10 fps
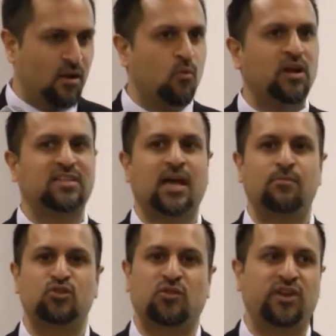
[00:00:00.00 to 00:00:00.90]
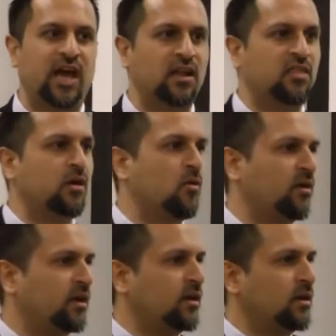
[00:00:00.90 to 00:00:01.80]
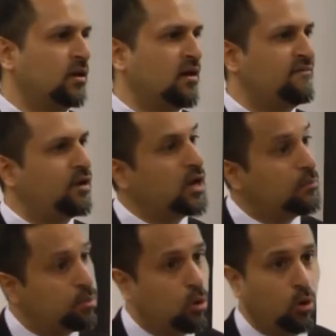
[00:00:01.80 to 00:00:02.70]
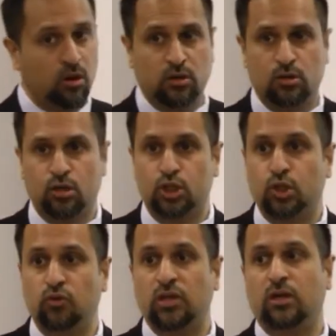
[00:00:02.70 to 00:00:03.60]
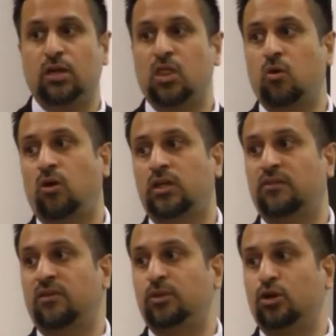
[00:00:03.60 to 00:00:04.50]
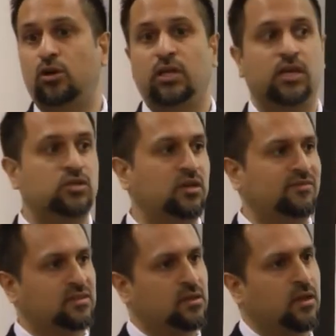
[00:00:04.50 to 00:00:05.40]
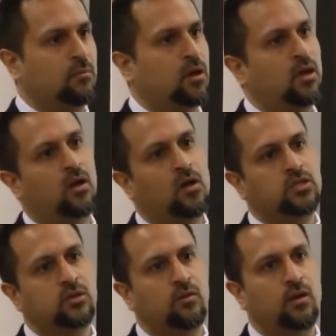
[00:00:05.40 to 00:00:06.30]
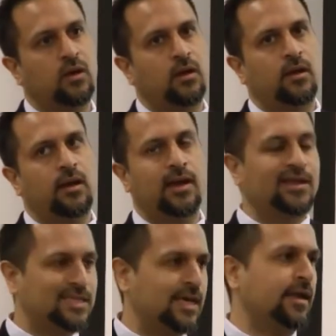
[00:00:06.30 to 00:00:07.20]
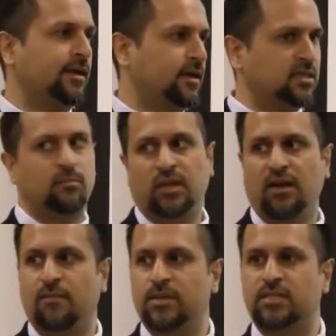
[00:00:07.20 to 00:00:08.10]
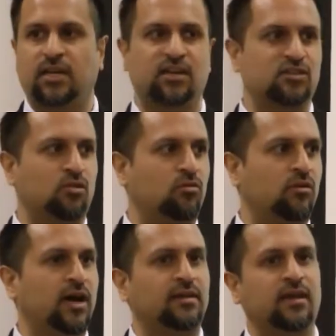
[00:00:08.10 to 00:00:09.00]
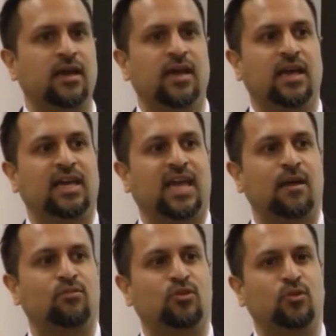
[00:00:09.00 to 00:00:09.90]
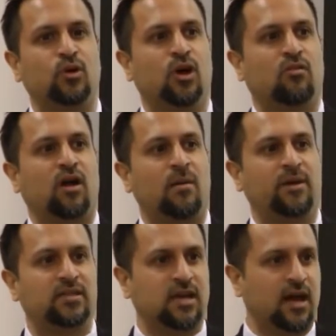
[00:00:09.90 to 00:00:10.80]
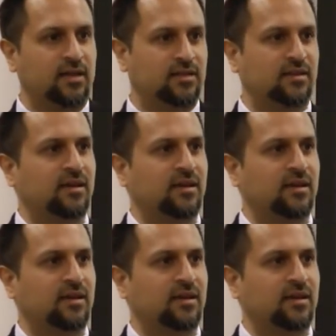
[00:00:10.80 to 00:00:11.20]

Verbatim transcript: One time, Sofiana al a very important juridical authority from the early history of Islam, and also an ascetic and something of a mystic in his own right, he came to Rabia's hut